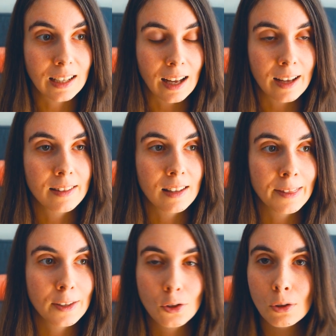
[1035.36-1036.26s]
And
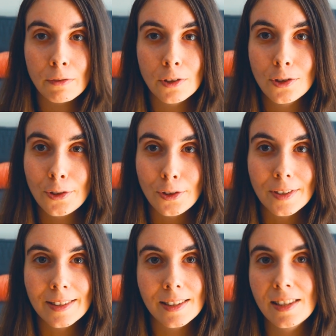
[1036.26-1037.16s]
then the two of us
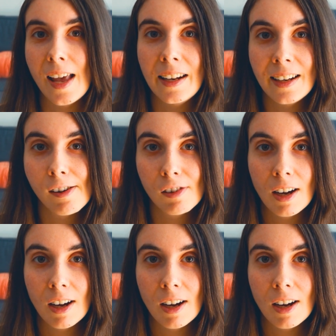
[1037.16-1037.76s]
just sat in our